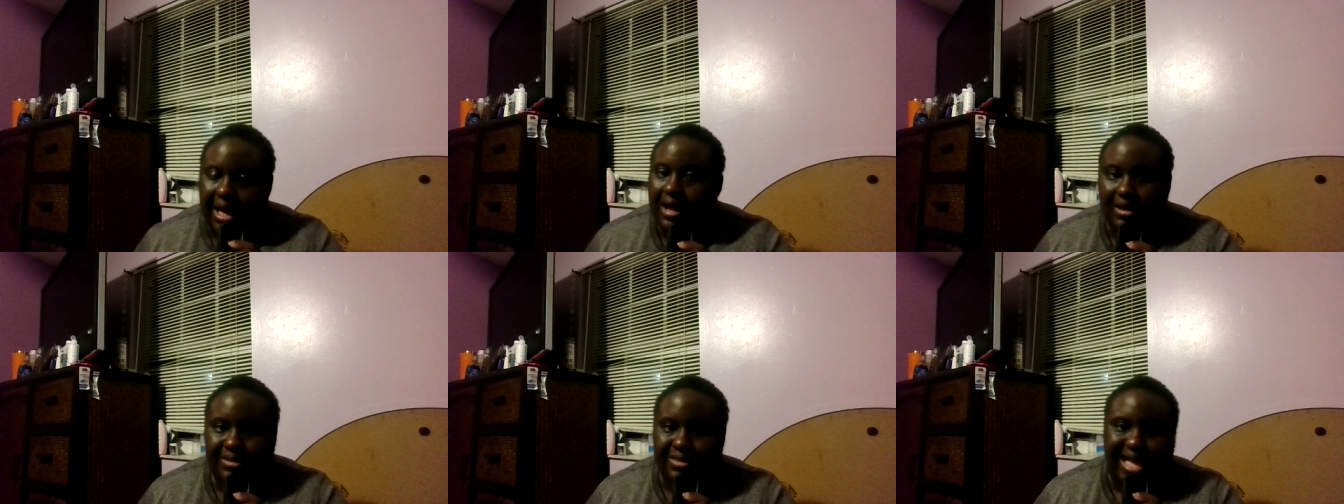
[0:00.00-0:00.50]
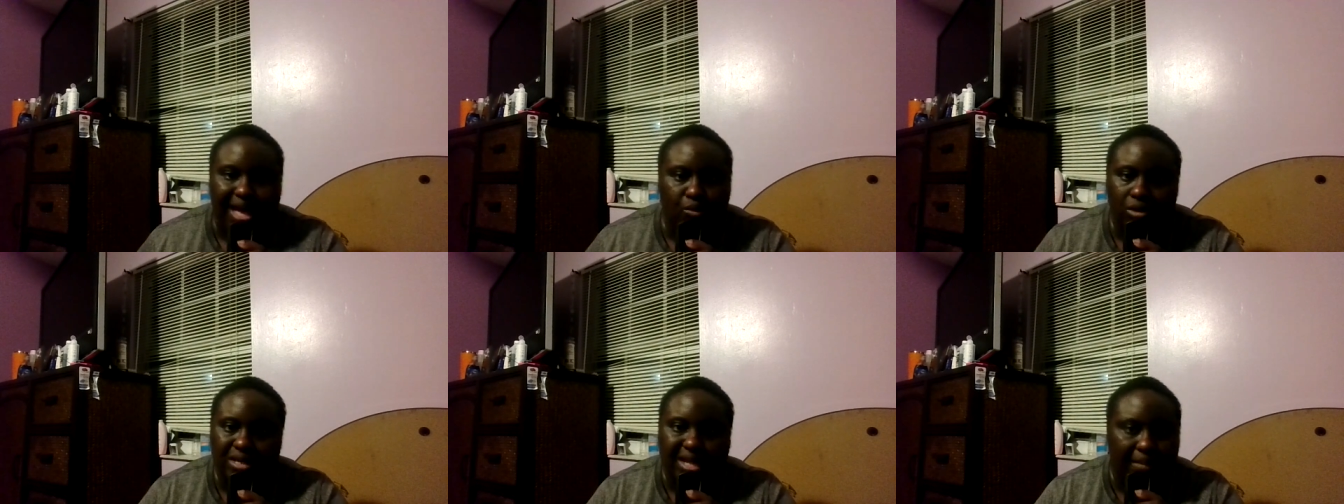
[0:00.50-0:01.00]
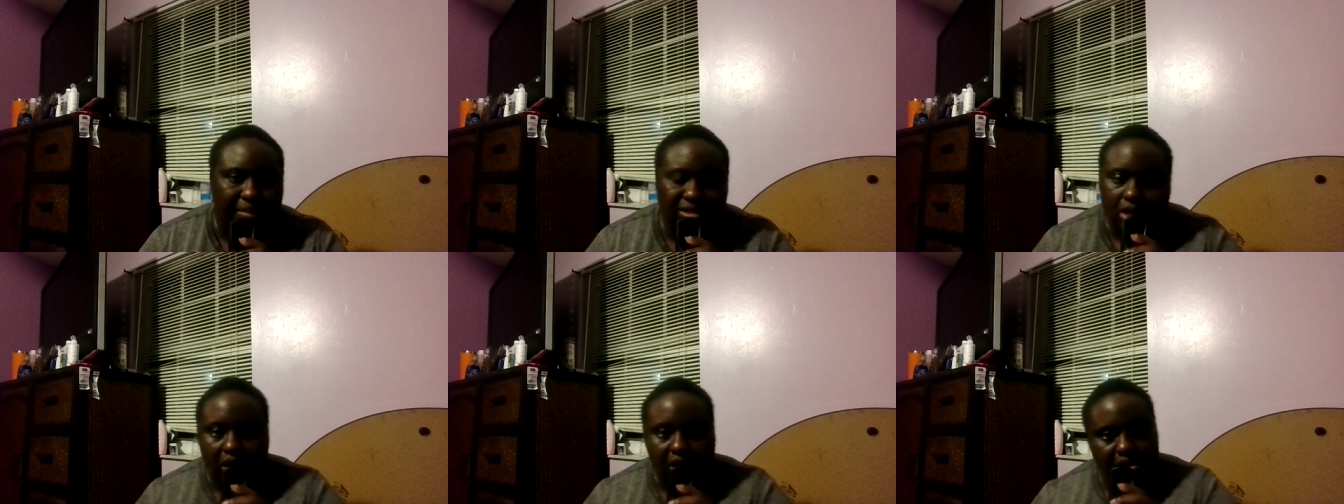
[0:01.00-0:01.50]
honest, I would not be
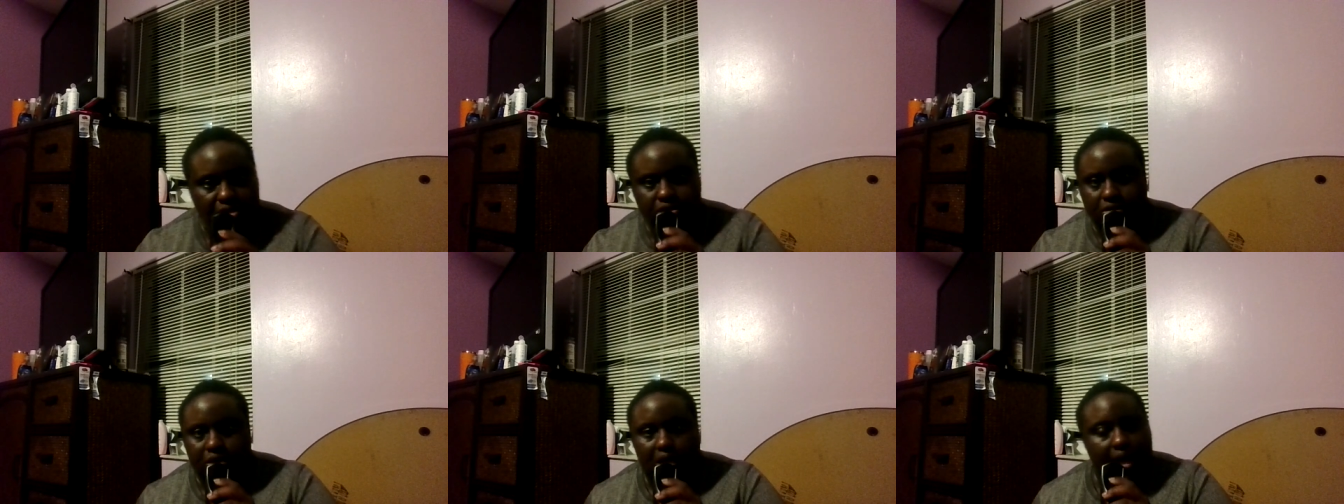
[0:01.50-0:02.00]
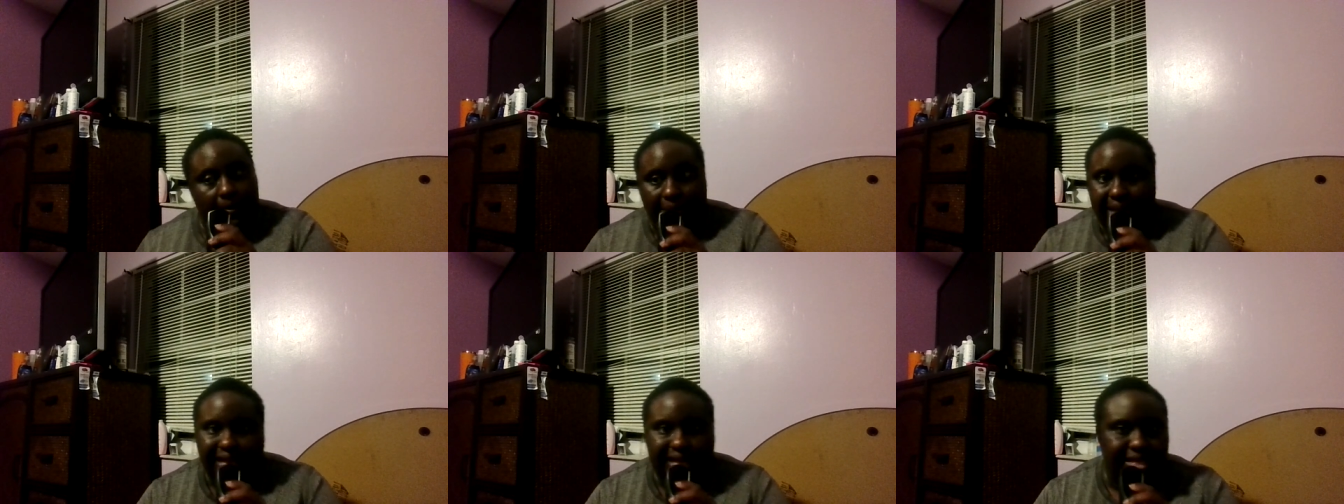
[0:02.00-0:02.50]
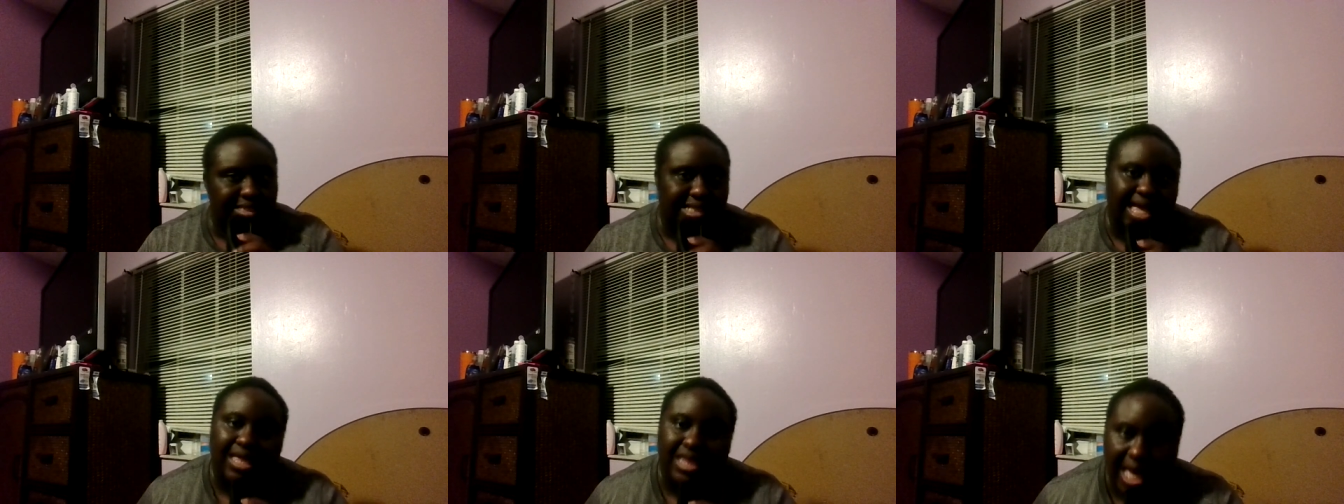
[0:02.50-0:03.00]
talking to my kids
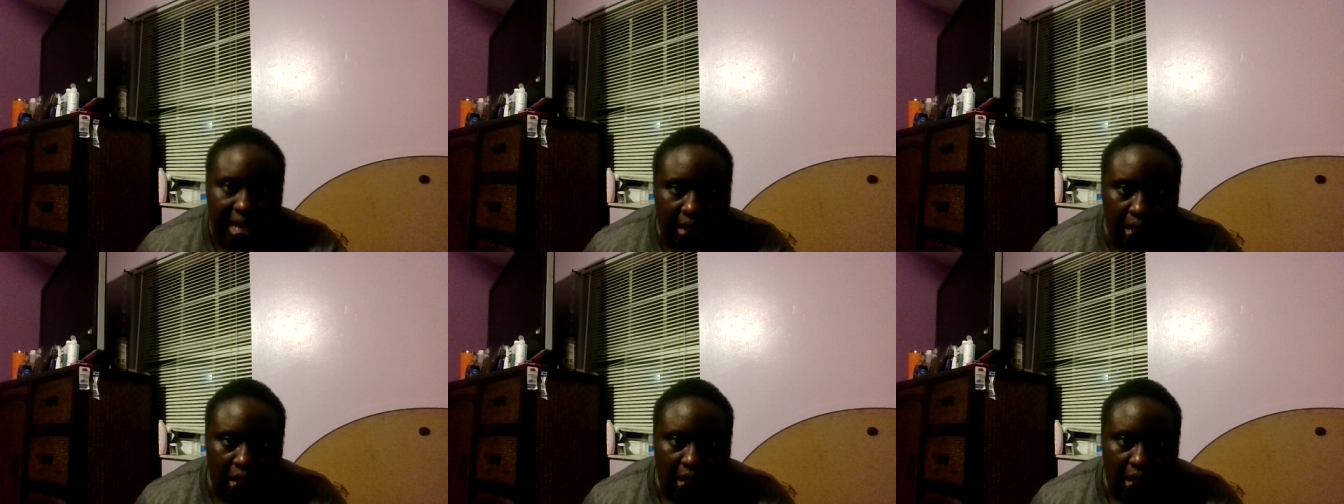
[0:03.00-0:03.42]
like that.